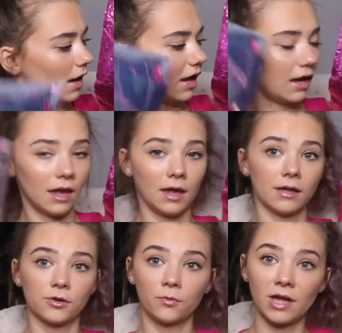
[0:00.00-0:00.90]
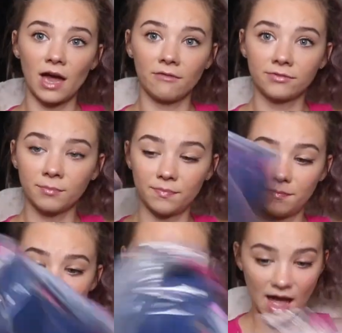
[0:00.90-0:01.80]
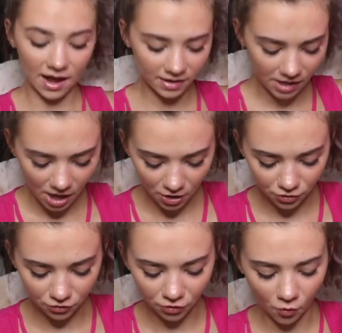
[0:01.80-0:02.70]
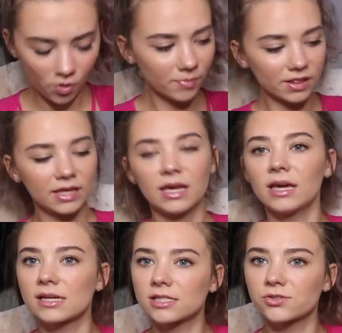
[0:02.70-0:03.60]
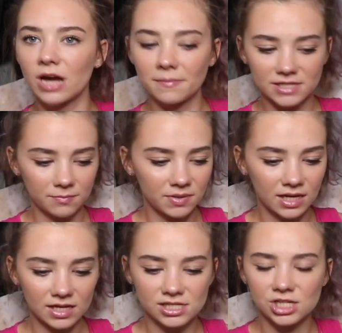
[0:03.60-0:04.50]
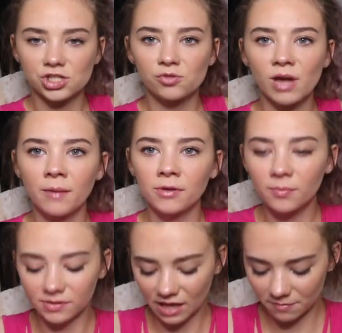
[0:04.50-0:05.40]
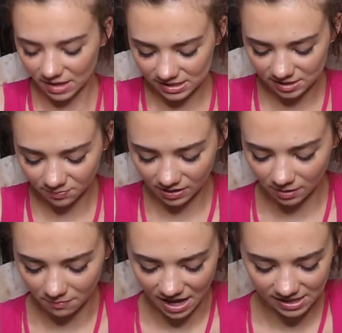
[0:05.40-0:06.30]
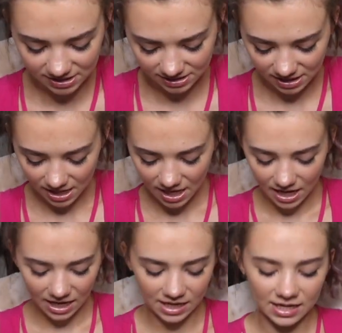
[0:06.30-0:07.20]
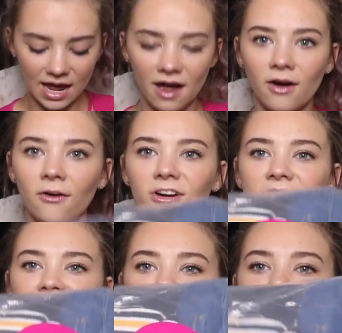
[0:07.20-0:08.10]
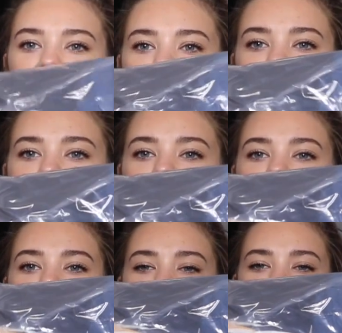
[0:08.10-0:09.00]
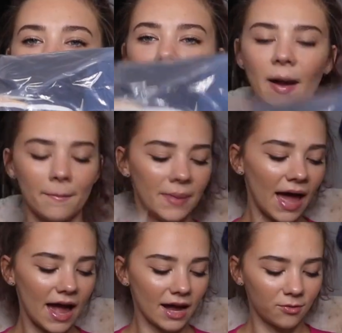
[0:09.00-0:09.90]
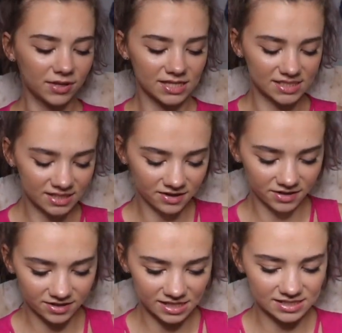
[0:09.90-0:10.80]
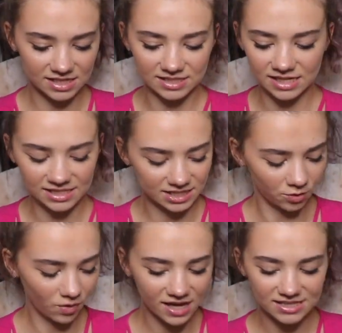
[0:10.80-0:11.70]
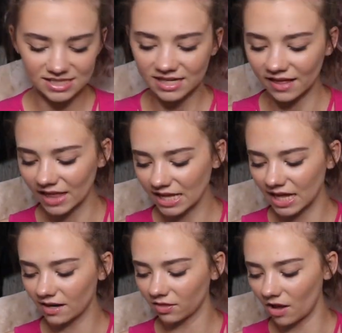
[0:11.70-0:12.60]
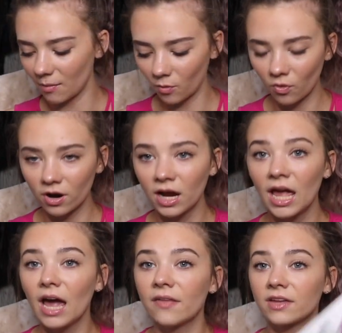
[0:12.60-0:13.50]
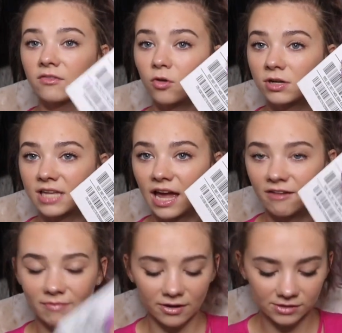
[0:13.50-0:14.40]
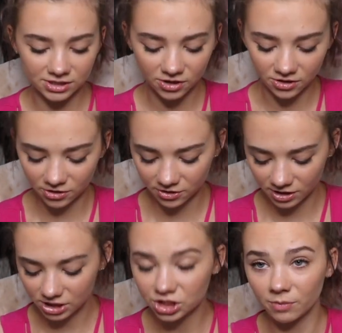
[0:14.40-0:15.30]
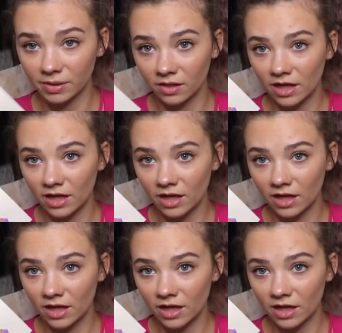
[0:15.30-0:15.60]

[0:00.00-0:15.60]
And we have the bag. Normally it's wrapped in pink tissue paper, but that makes a big mess. And now it's in a bag with a sticker that says Nadine West, and I like that a lot more. And then of course I have my return shipping